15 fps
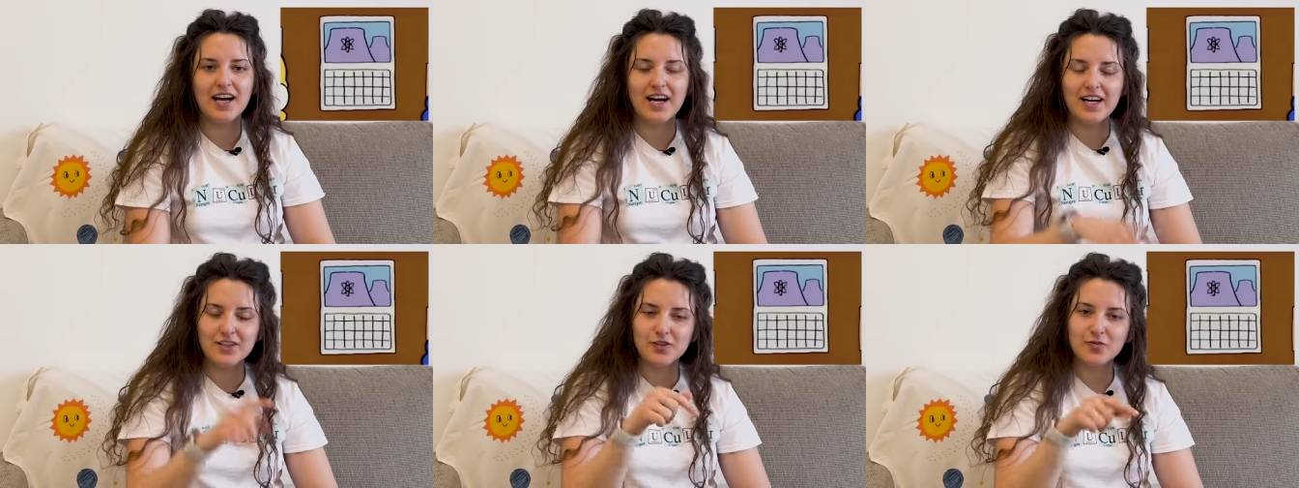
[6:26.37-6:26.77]

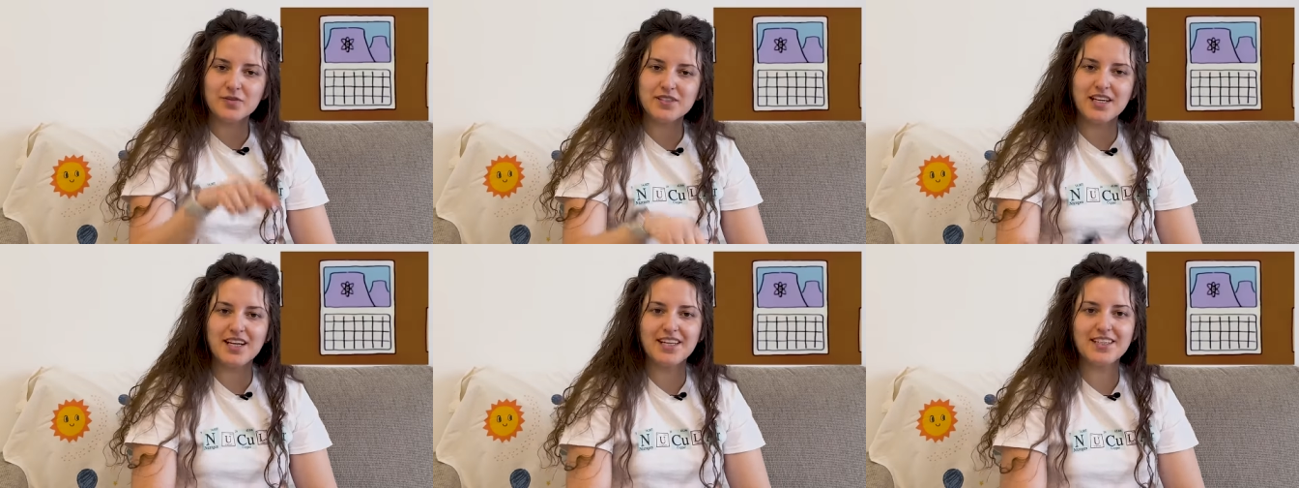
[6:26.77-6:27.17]
atom
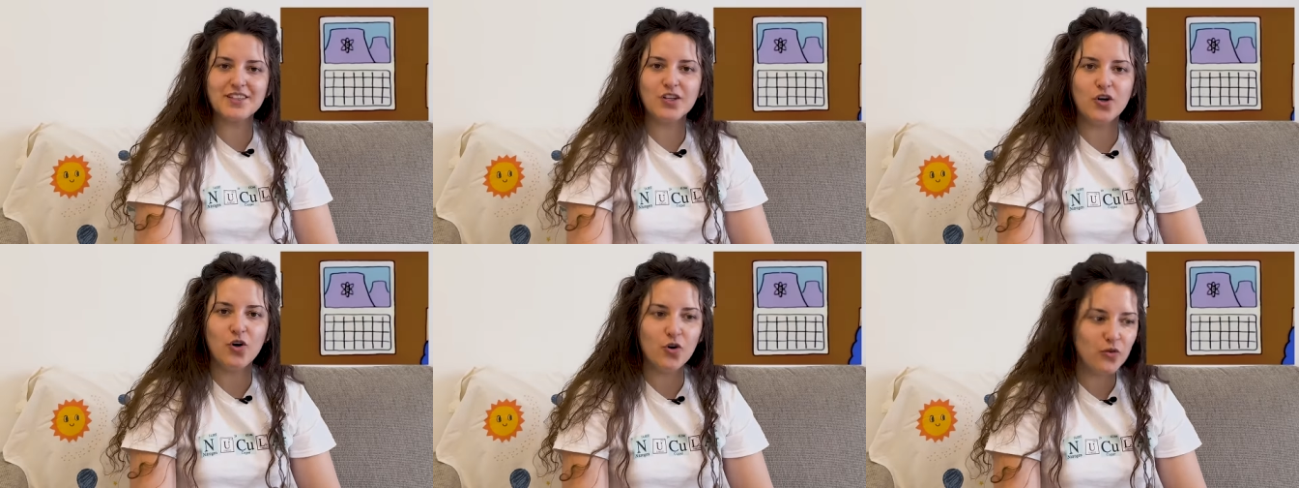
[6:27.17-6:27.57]

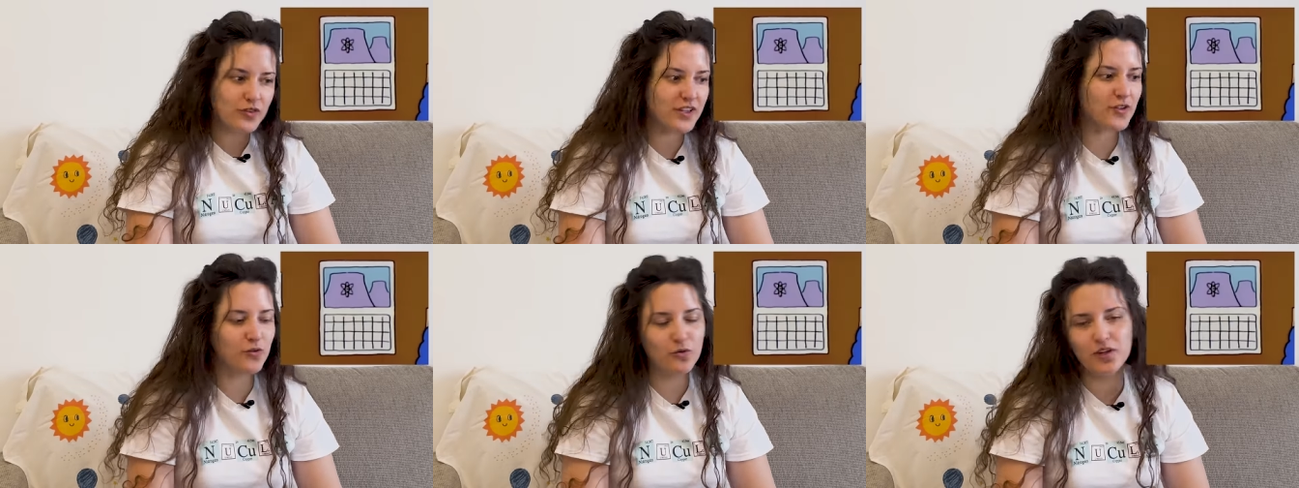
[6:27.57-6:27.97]
sign on
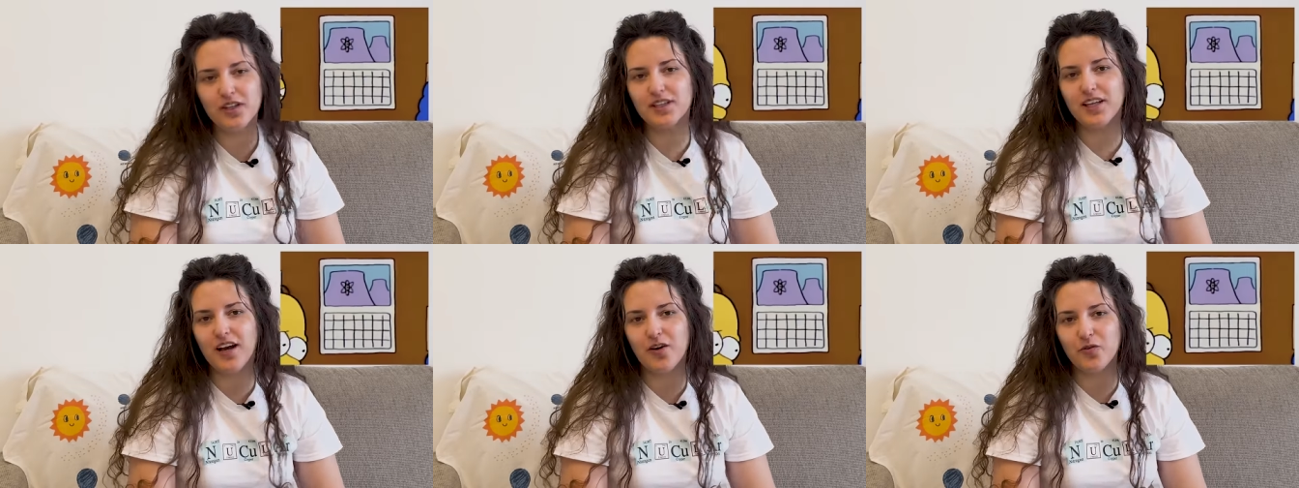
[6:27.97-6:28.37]
the
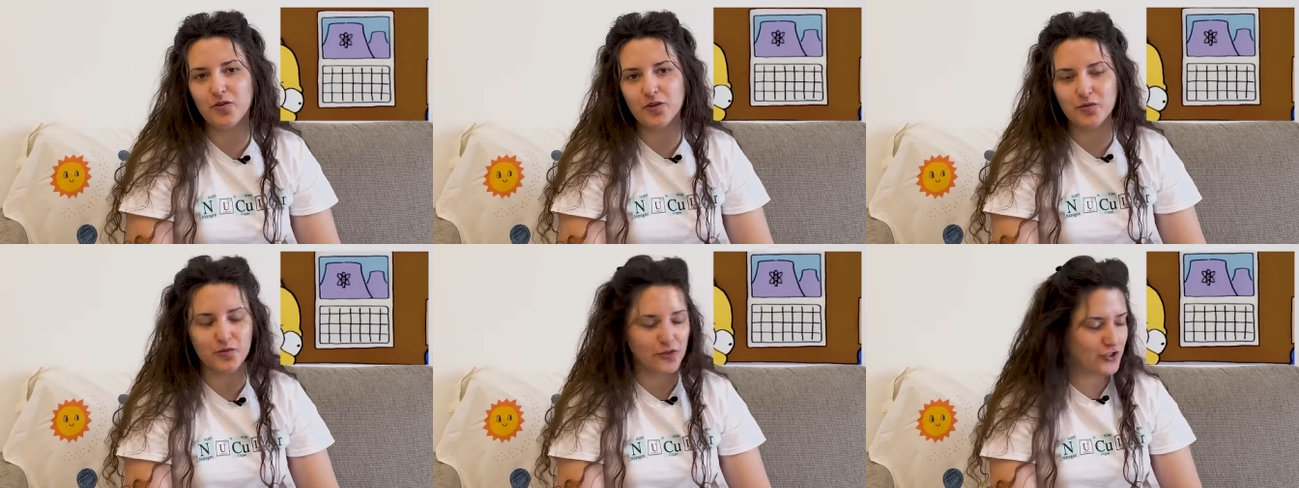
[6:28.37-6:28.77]
cooling
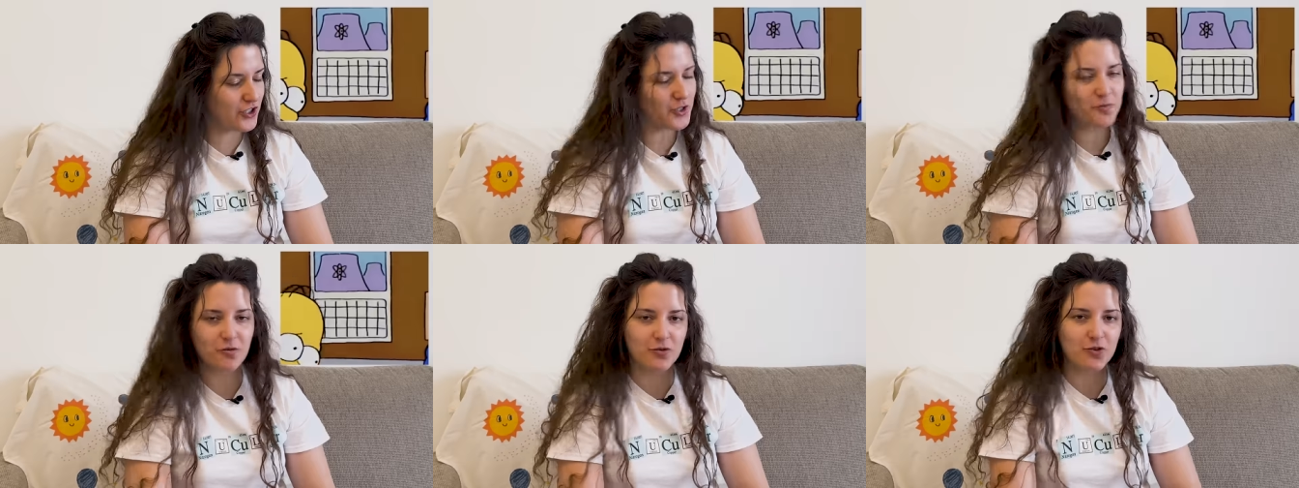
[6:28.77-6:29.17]
tower, which
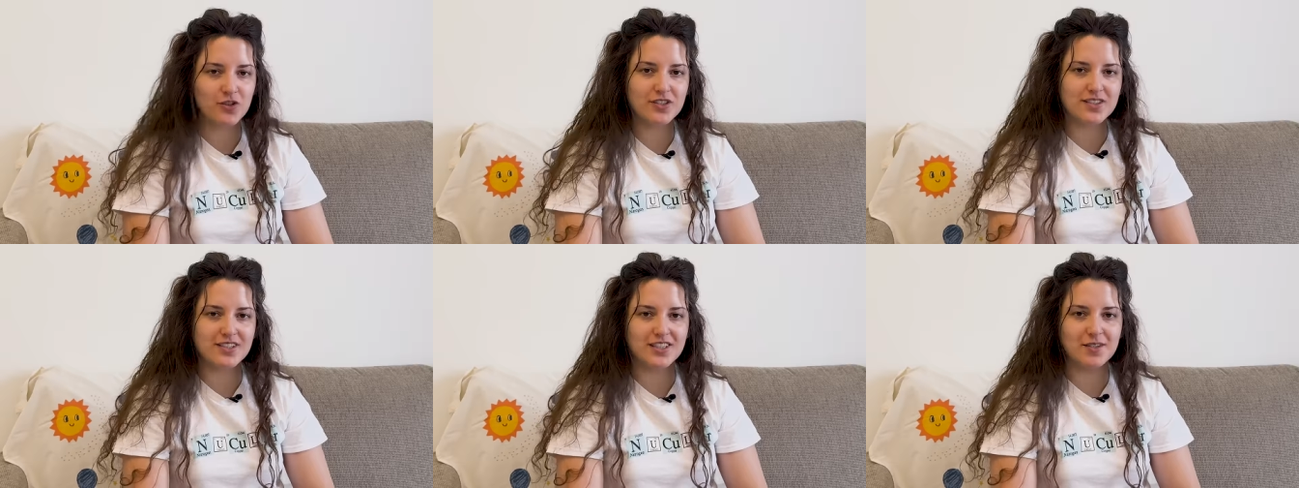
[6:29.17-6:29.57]
just
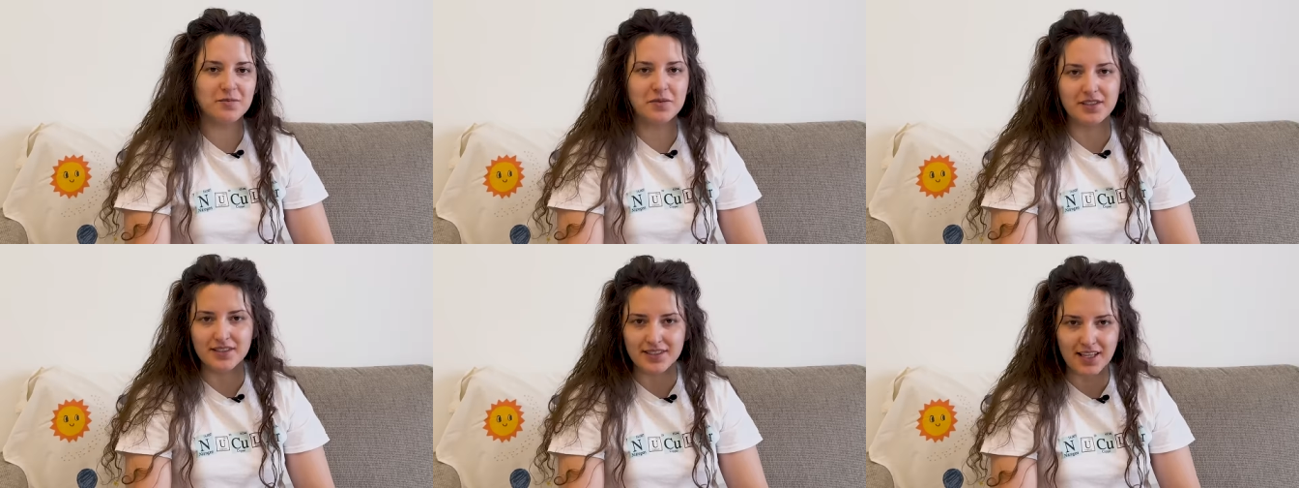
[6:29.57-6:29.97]
produces
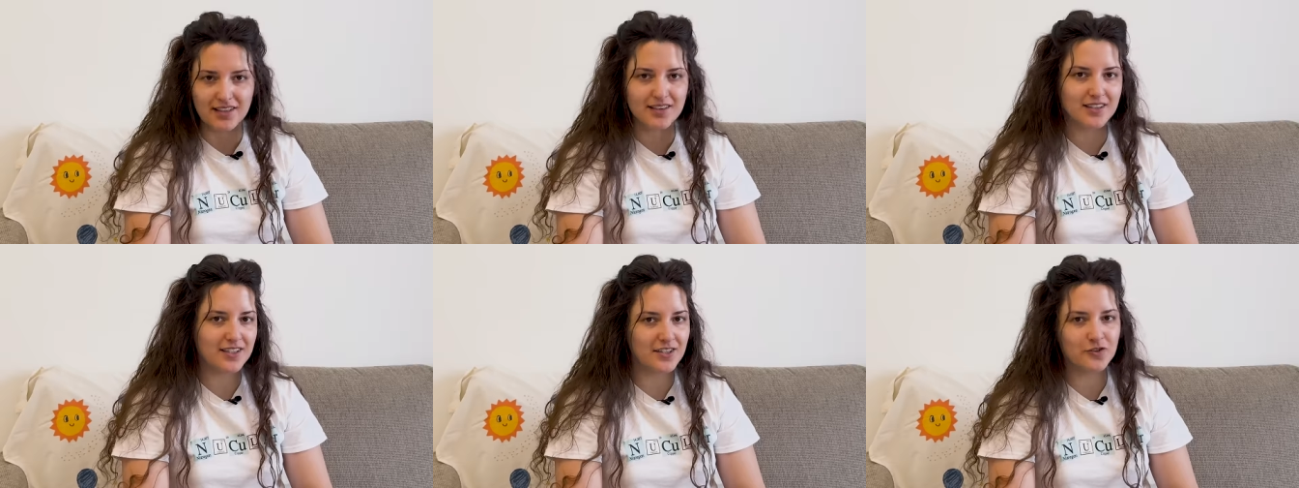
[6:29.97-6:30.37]
steam and
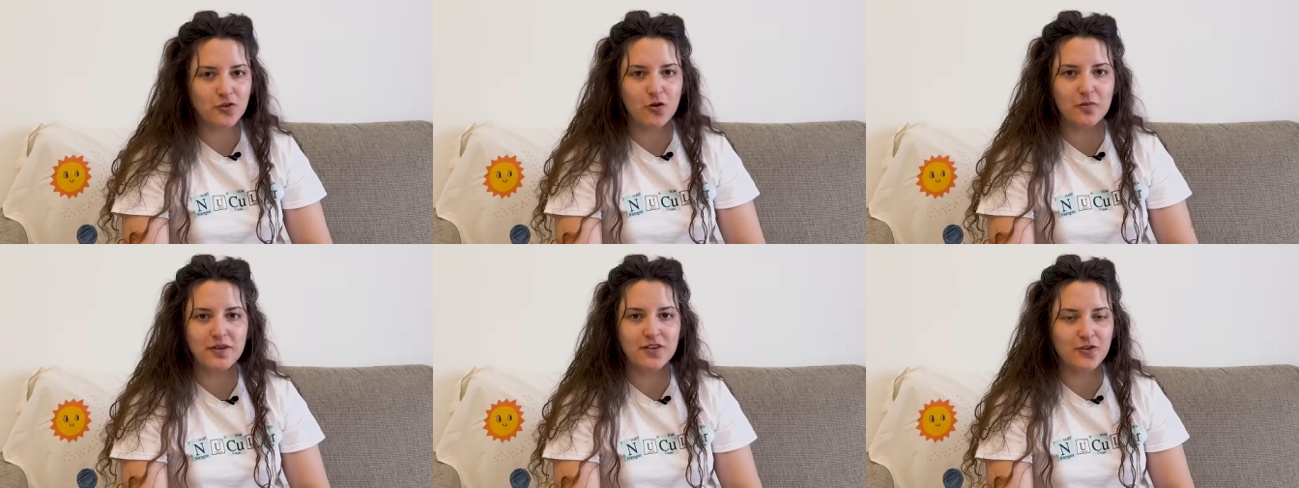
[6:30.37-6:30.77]
nothing
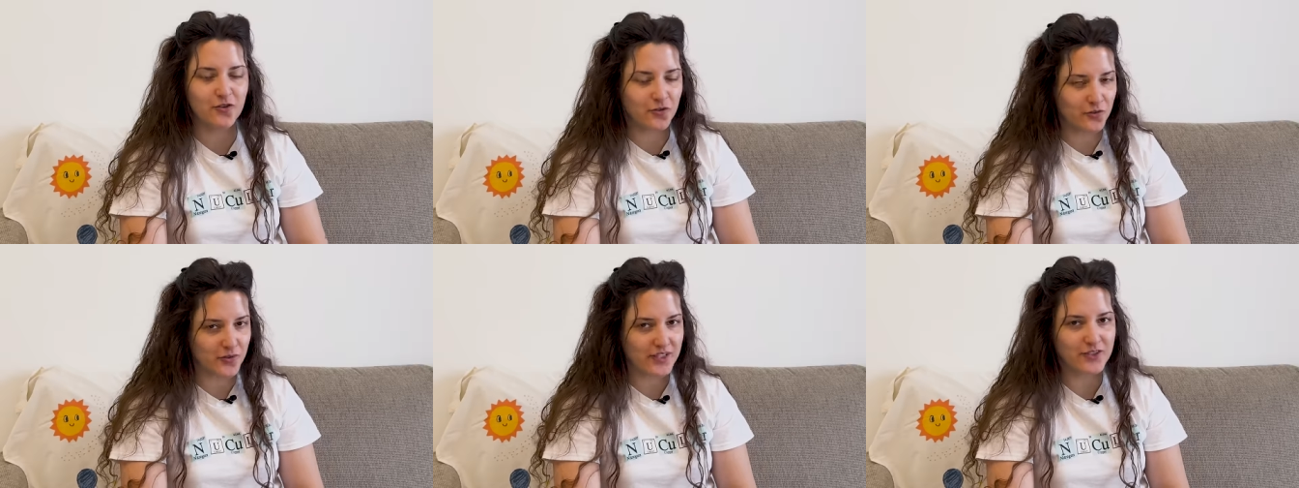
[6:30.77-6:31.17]
atomic
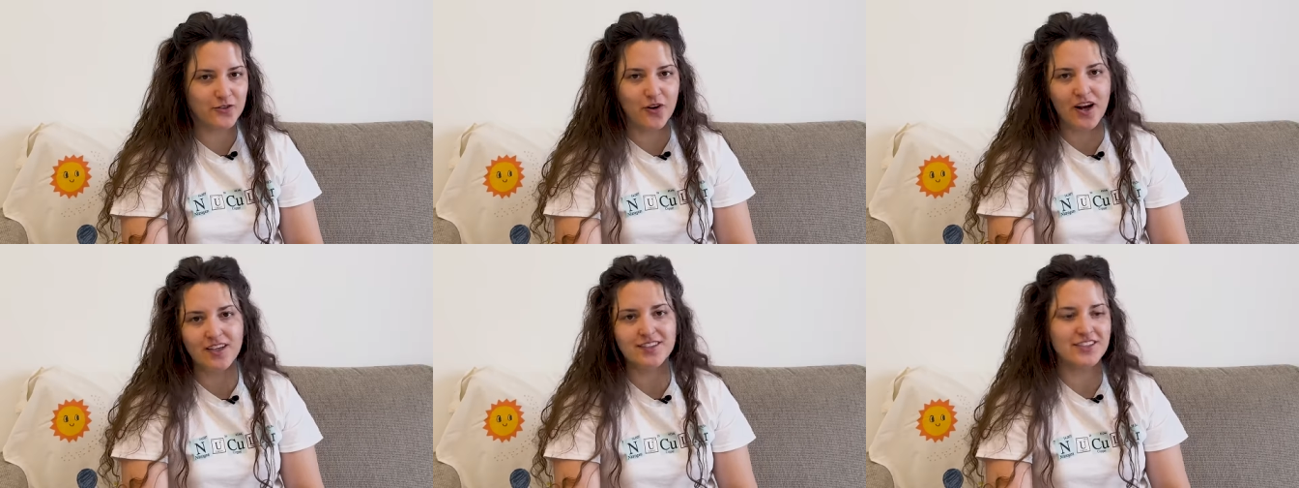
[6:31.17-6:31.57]
or
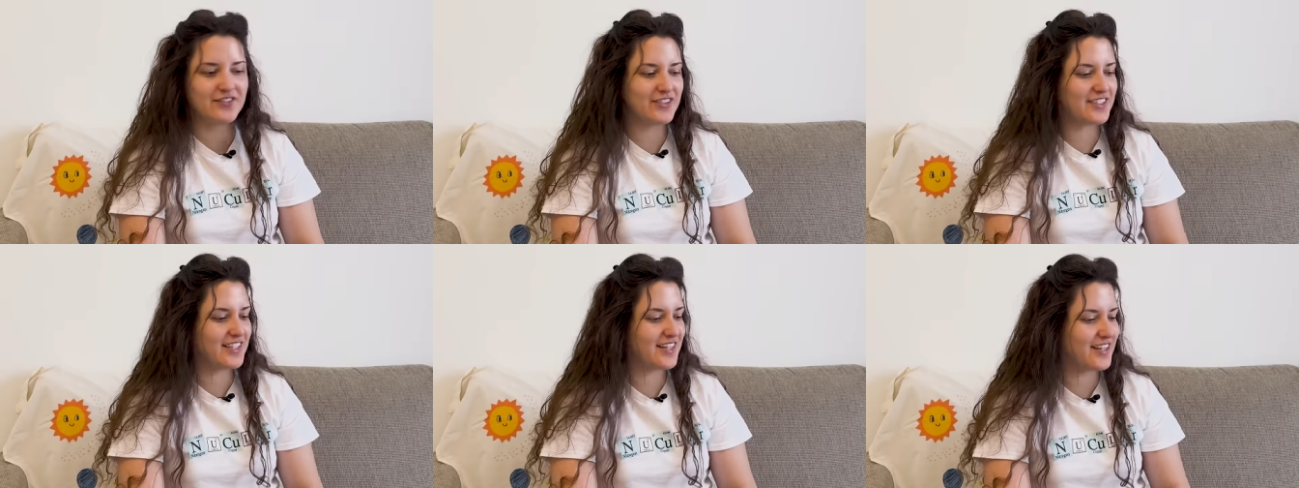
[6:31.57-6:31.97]

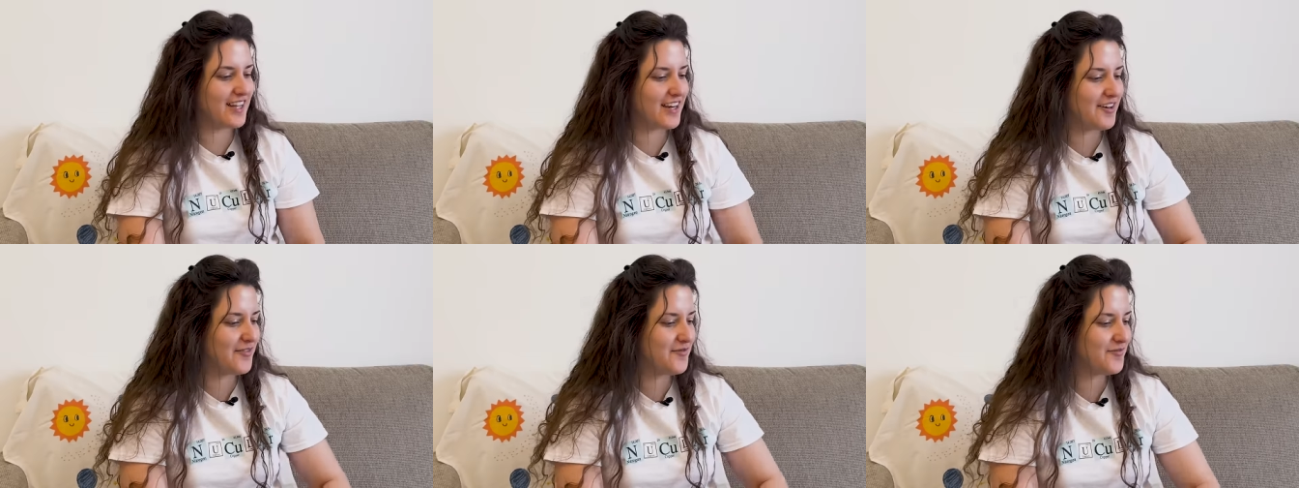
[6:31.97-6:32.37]
radioactive is in
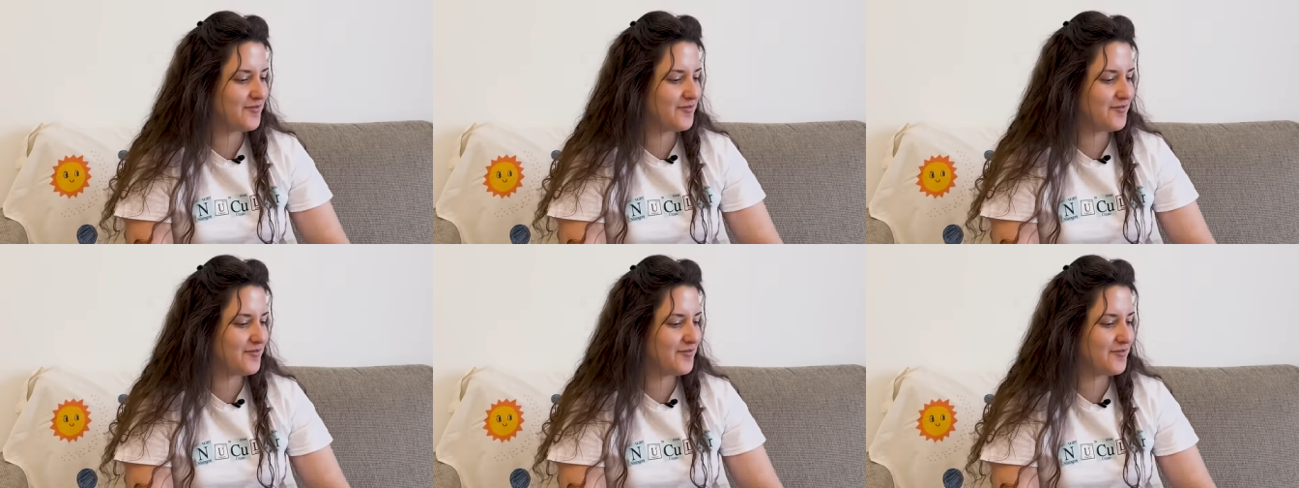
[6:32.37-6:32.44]
there.